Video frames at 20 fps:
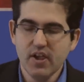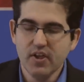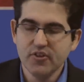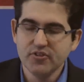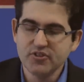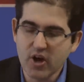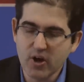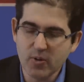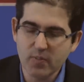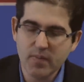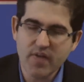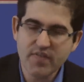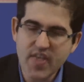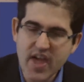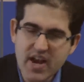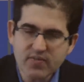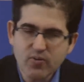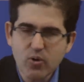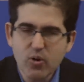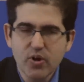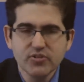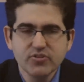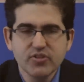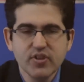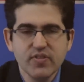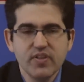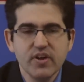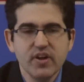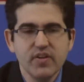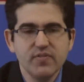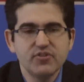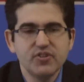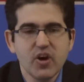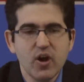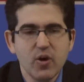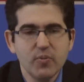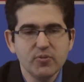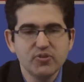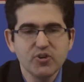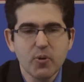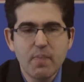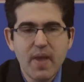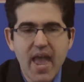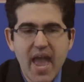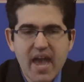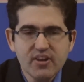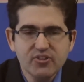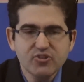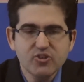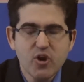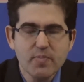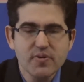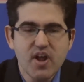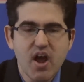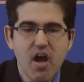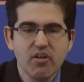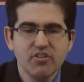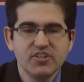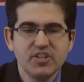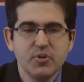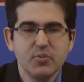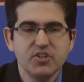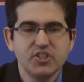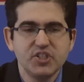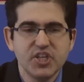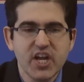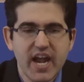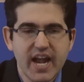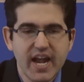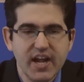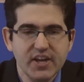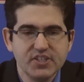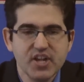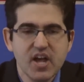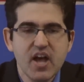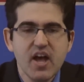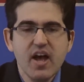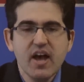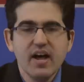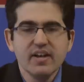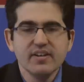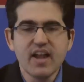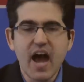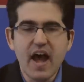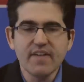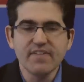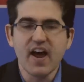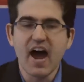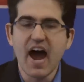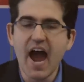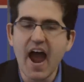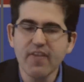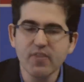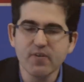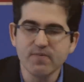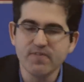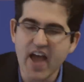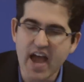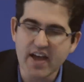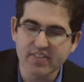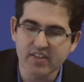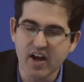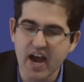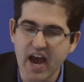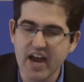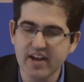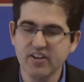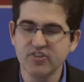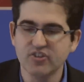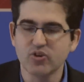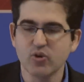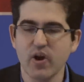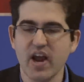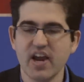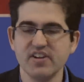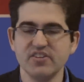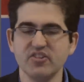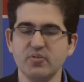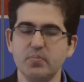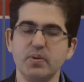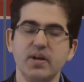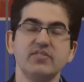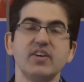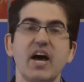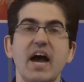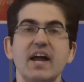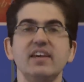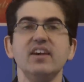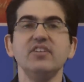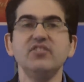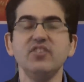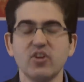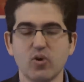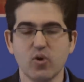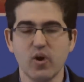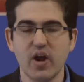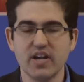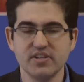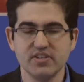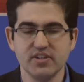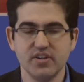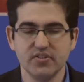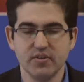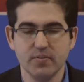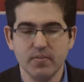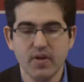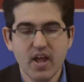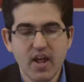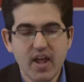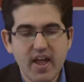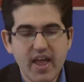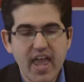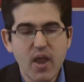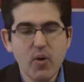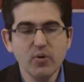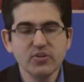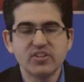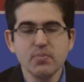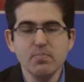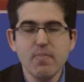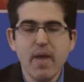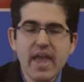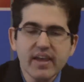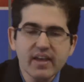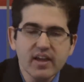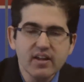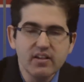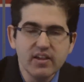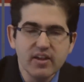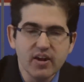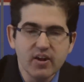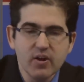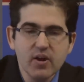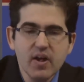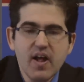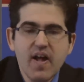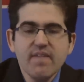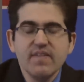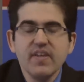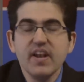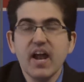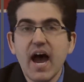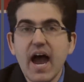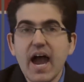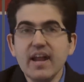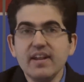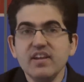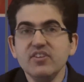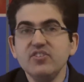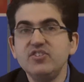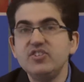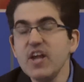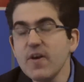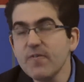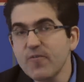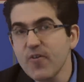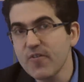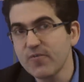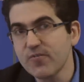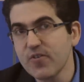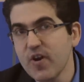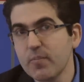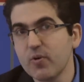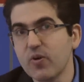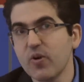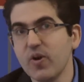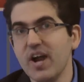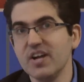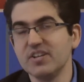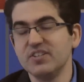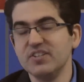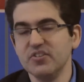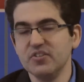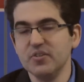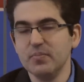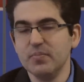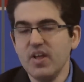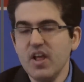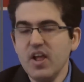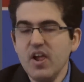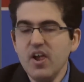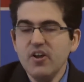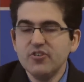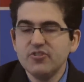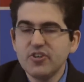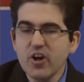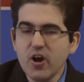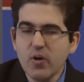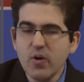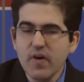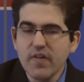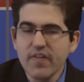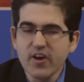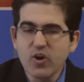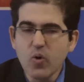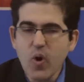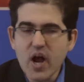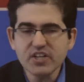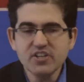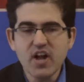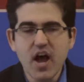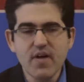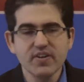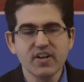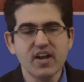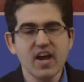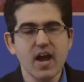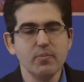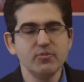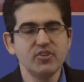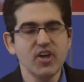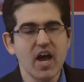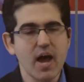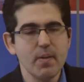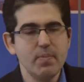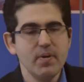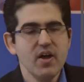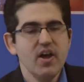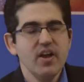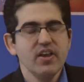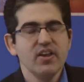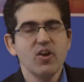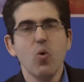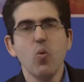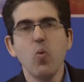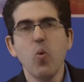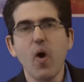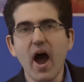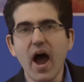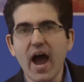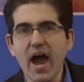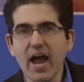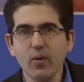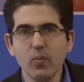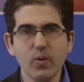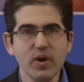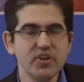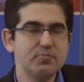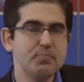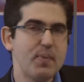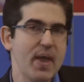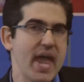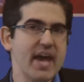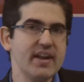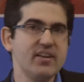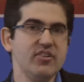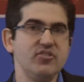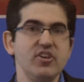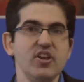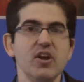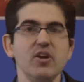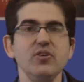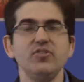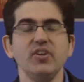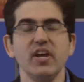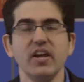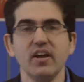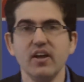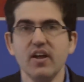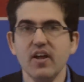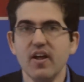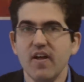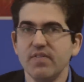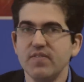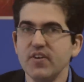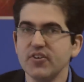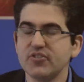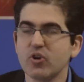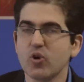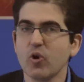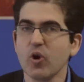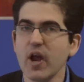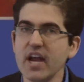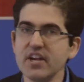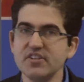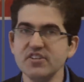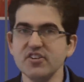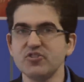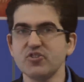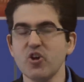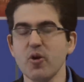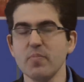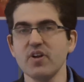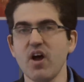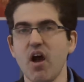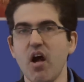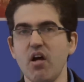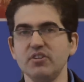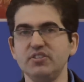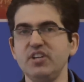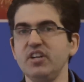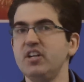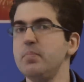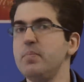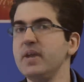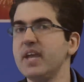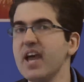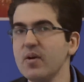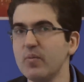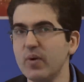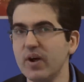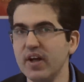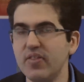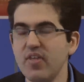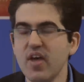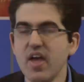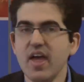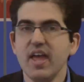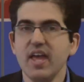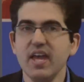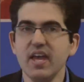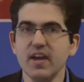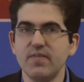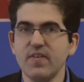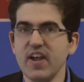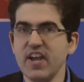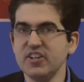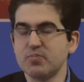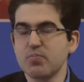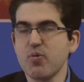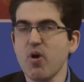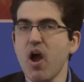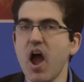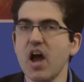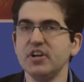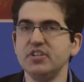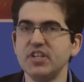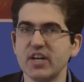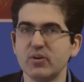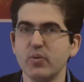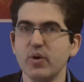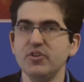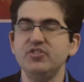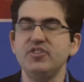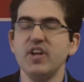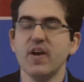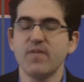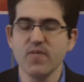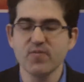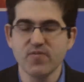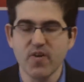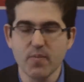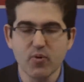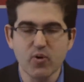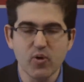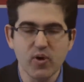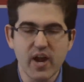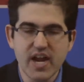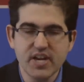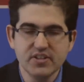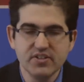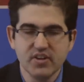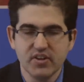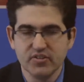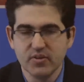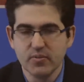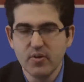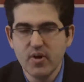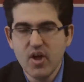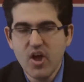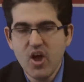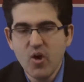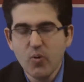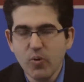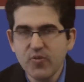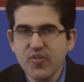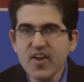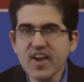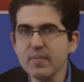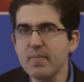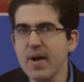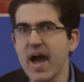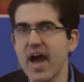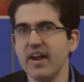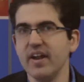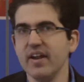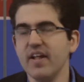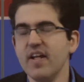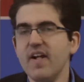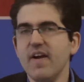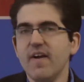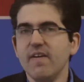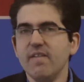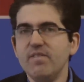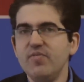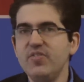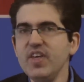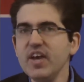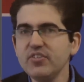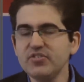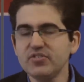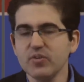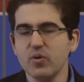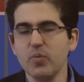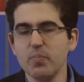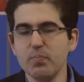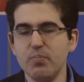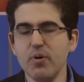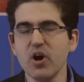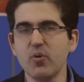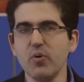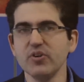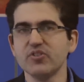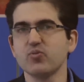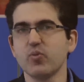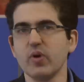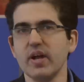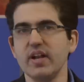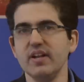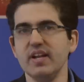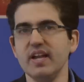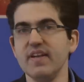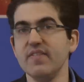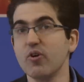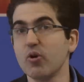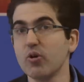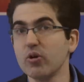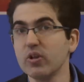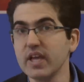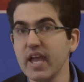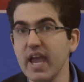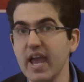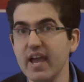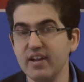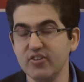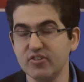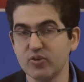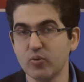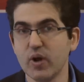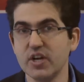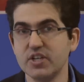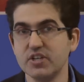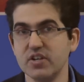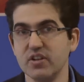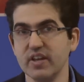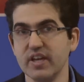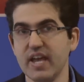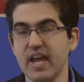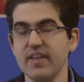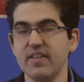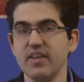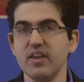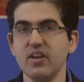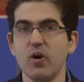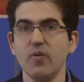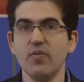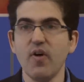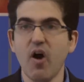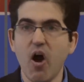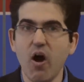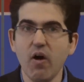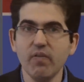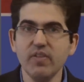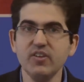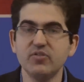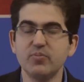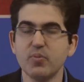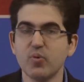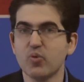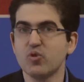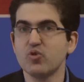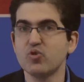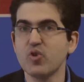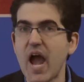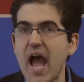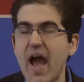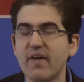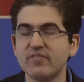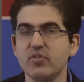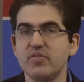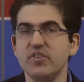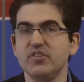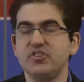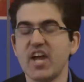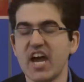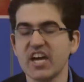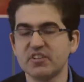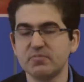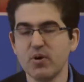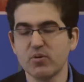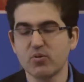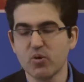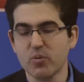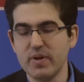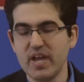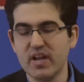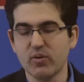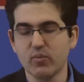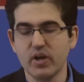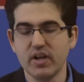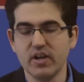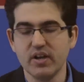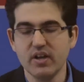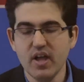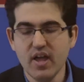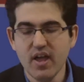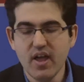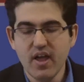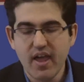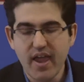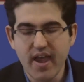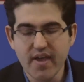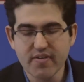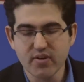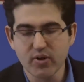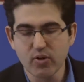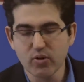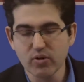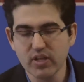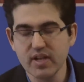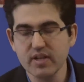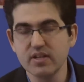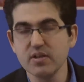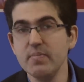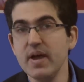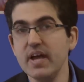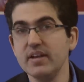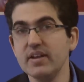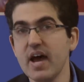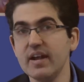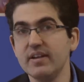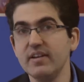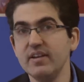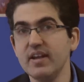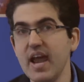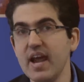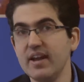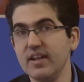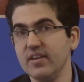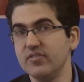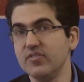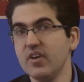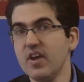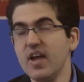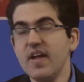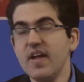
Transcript: So then, of course, the, so, so Panda's terminology was changed, not to hide the fact that ID is creationism, because ID isn't creationism. It was to make it clear that ID is different from creationism. So the question often comes up, you know, why was Pandas using this creationist terminology to begin with if its project was different from creationism? Well, think about it. This book was written in the early 80s originally, and you know all these drafts of this textbook were being written in the early to mid 1980s.